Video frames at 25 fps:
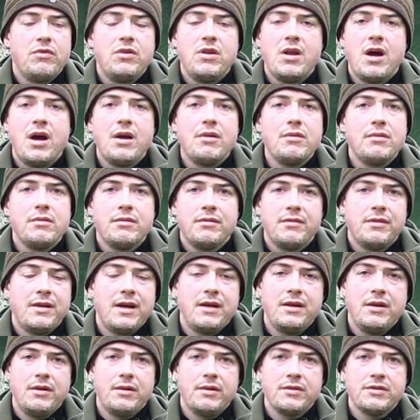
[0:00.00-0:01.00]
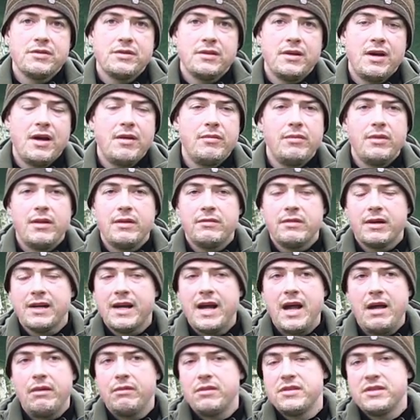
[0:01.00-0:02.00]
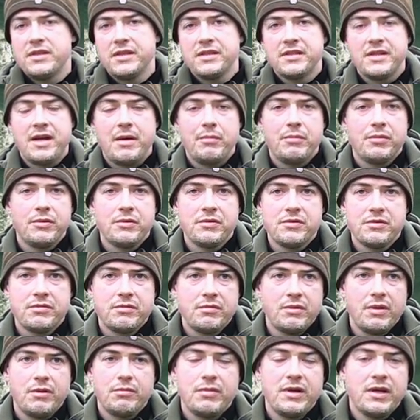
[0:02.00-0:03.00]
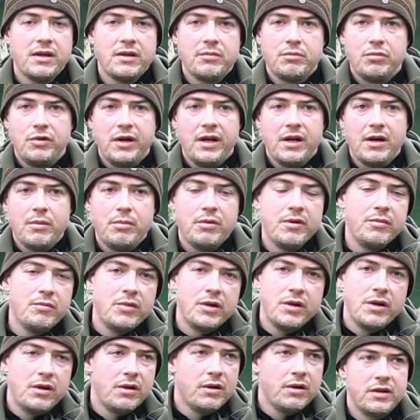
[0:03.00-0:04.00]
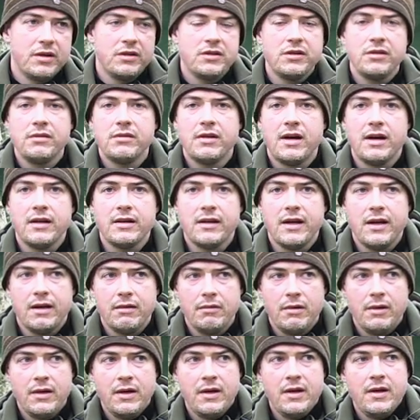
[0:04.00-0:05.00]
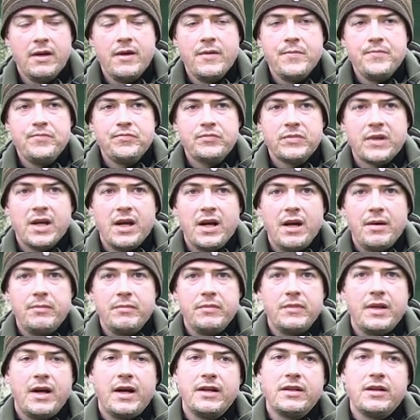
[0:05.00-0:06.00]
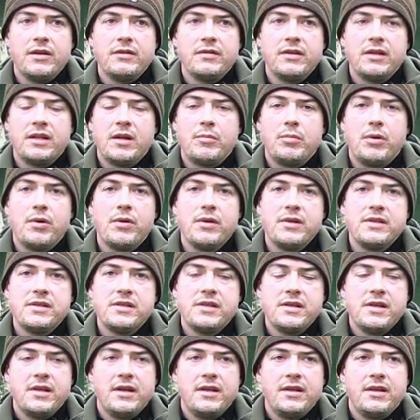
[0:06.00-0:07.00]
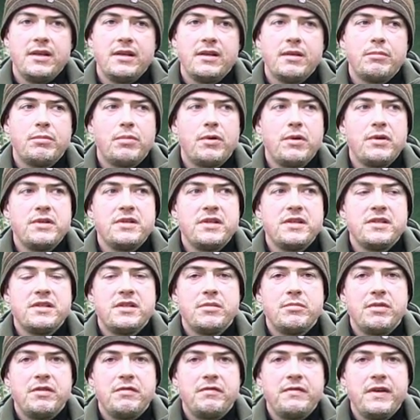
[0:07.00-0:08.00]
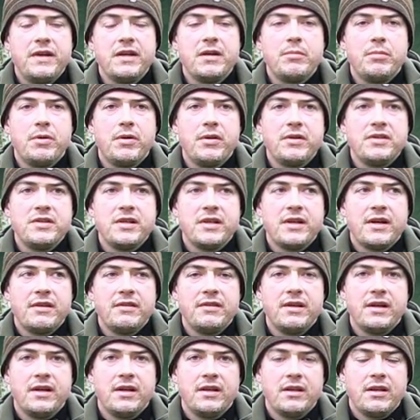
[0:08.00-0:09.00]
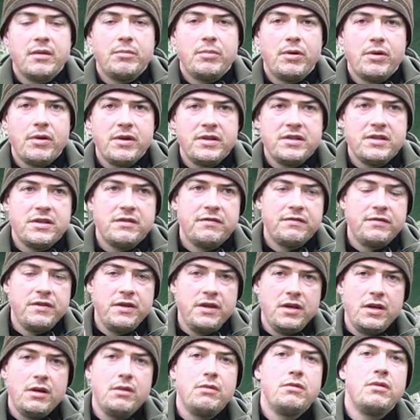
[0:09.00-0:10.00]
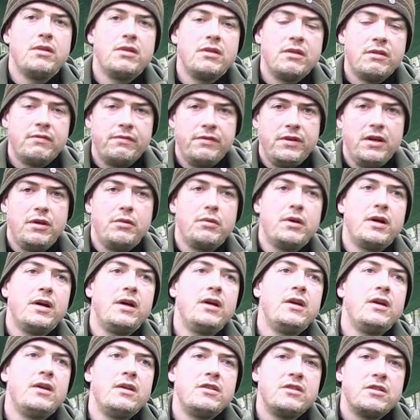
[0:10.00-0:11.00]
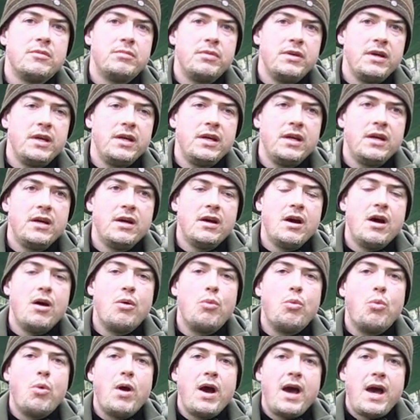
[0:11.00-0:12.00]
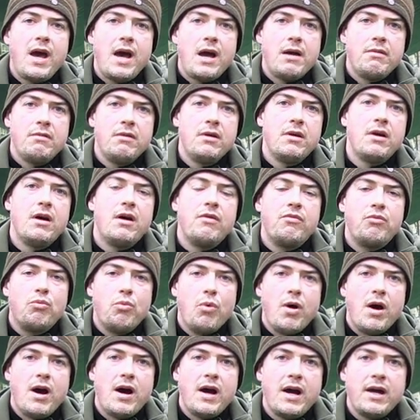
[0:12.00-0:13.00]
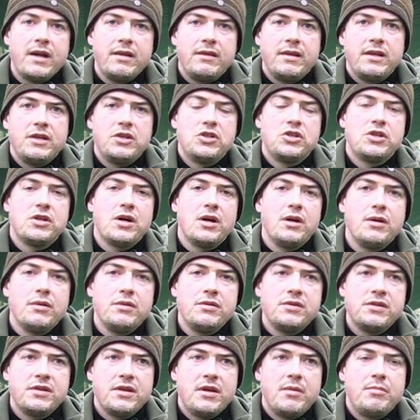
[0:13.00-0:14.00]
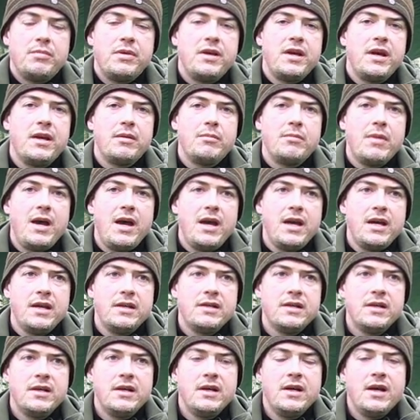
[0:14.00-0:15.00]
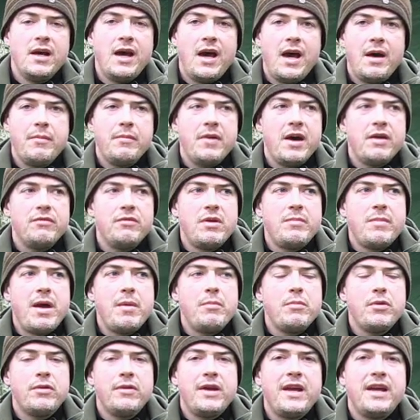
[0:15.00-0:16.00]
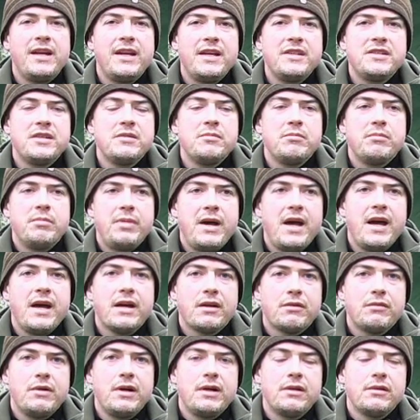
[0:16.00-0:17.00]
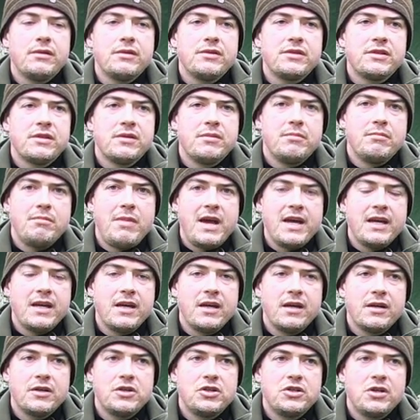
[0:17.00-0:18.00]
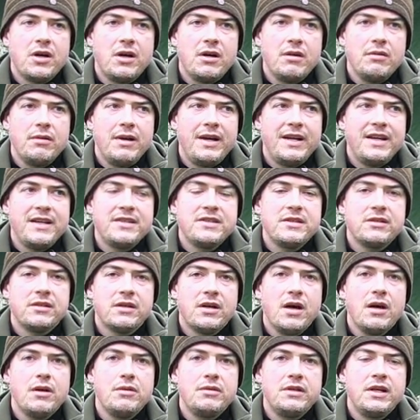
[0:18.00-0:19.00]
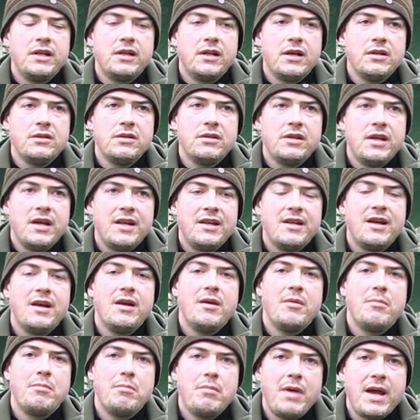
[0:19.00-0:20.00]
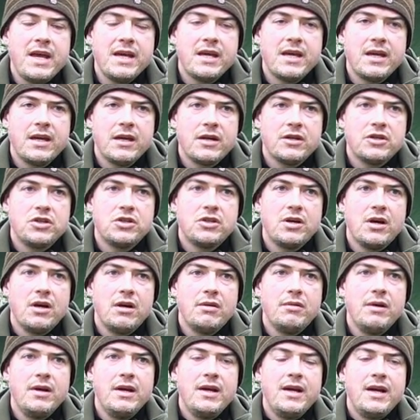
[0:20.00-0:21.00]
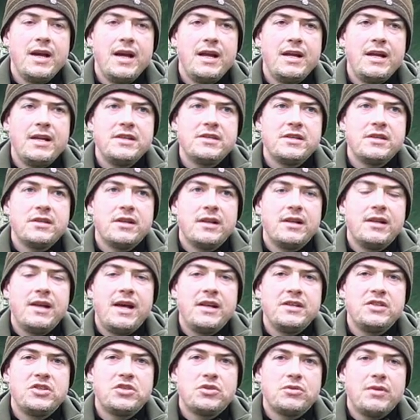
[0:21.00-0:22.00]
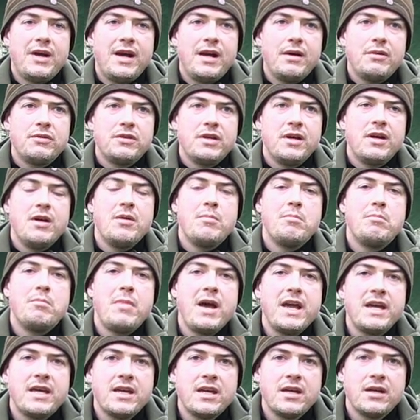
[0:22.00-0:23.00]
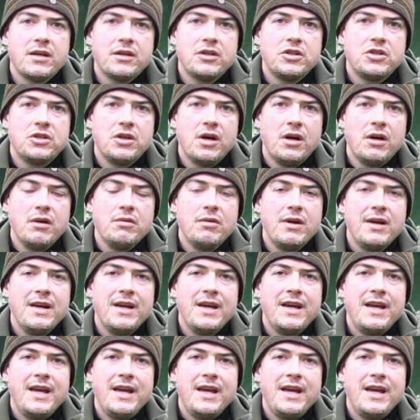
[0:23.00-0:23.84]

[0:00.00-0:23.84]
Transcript: No, they're not. And there are countless examples that we could bring up, and we're going to do that now. I don't think the point is to be finger pointing. I think the point is for you, the viewer, to be aware of why these shows are being made. And remember, it isn't Bear Grylls making a show. It isn't Cody Lundin making a show. It isn't Les Stroud making a show.